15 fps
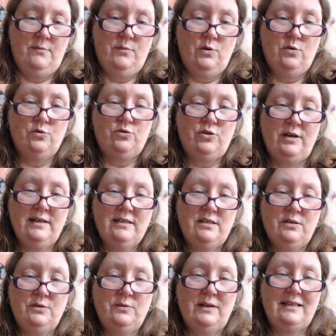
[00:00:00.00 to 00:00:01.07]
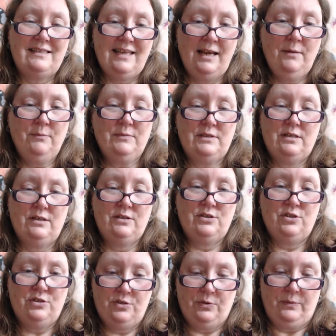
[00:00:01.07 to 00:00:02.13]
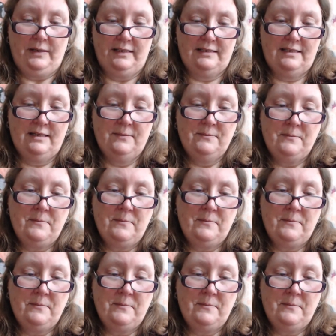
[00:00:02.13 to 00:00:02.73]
or trying to attempt to do it.